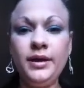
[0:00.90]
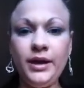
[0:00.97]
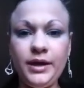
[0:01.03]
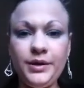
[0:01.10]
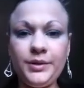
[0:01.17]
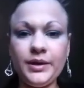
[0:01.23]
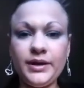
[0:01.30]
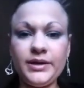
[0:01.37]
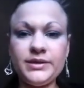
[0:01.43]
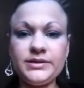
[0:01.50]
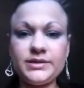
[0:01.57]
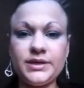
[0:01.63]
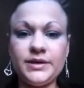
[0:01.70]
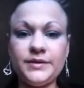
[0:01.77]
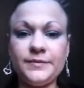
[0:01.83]
Hey you
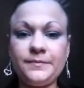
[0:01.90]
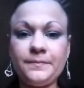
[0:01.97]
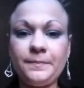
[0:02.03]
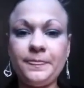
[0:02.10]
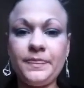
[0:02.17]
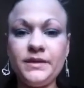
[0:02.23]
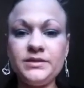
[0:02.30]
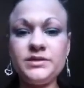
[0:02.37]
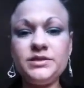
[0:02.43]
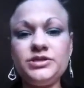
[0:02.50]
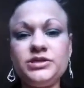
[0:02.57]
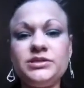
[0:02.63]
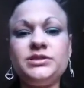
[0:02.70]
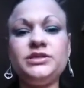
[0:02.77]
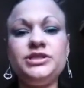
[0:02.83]
guys, this
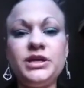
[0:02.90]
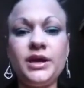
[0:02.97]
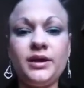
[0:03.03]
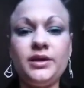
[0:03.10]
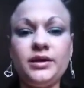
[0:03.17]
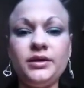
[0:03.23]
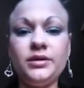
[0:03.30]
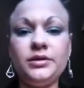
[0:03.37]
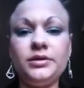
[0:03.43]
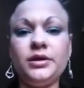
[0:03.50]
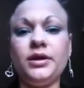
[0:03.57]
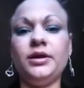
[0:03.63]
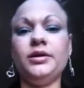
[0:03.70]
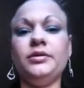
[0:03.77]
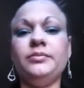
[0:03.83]
is just a check-in.
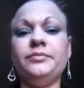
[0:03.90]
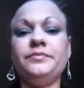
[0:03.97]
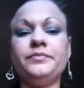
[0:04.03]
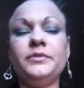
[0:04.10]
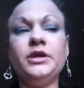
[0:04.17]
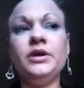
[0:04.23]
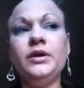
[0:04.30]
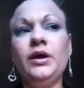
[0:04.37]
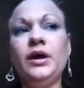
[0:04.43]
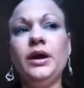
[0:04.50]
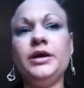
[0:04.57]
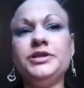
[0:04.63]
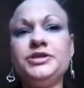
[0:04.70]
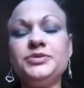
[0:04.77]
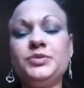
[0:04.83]

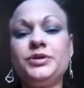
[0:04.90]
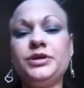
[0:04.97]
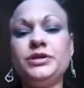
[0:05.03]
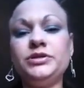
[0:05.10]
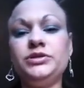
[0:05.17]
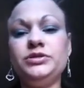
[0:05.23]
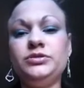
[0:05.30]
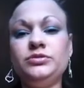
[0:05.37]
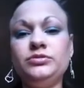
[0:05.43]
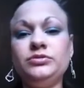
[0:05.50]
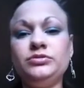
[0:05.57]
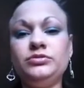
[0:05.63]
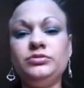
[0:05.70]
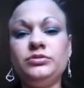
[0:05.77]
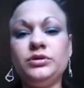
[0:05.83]
I just wanted
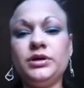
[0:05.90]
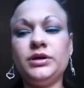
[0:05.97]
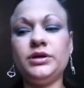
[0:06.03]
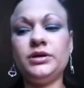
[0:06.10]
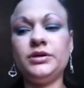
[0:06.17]
to